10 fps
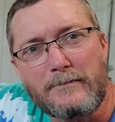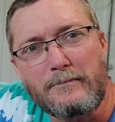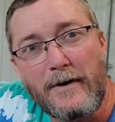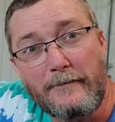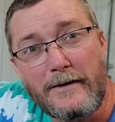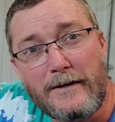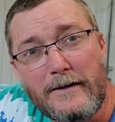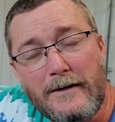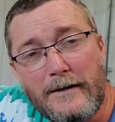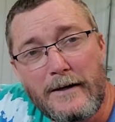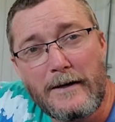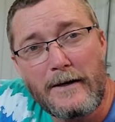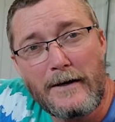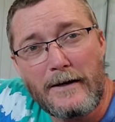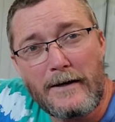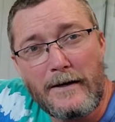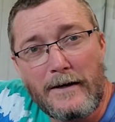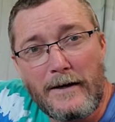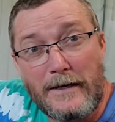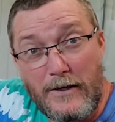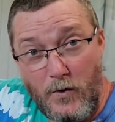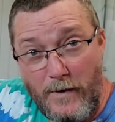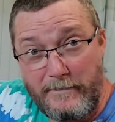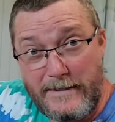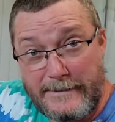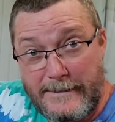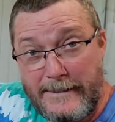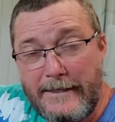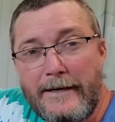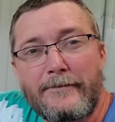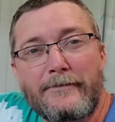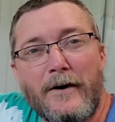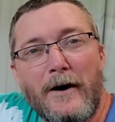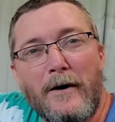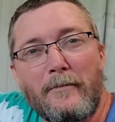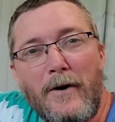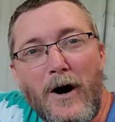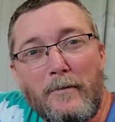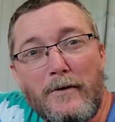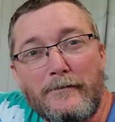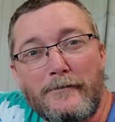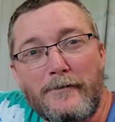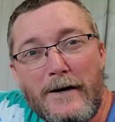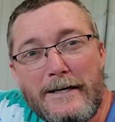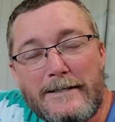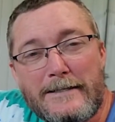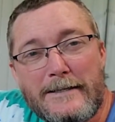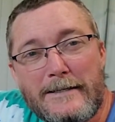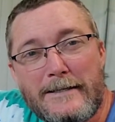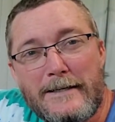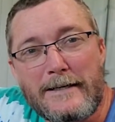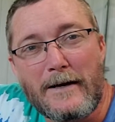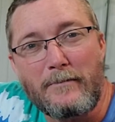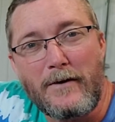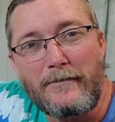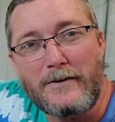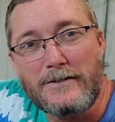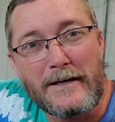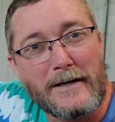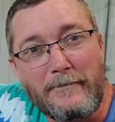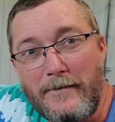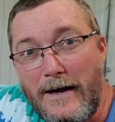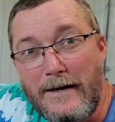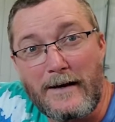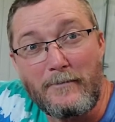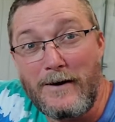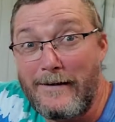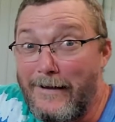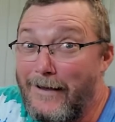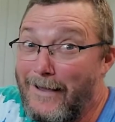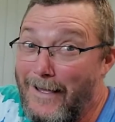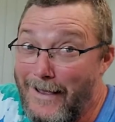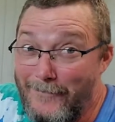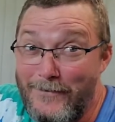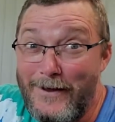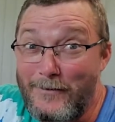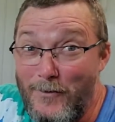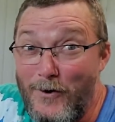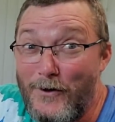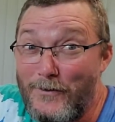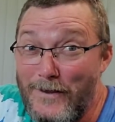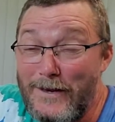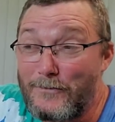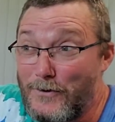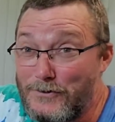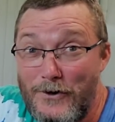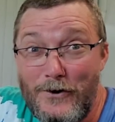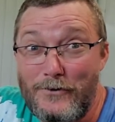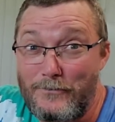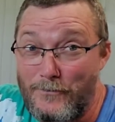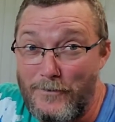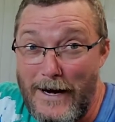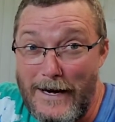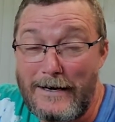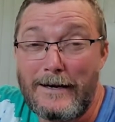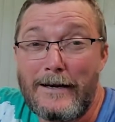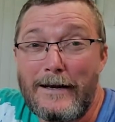some buffing equipment from Harbor Freight, the uh, buffers. I ended up finding them, found them on the return rack,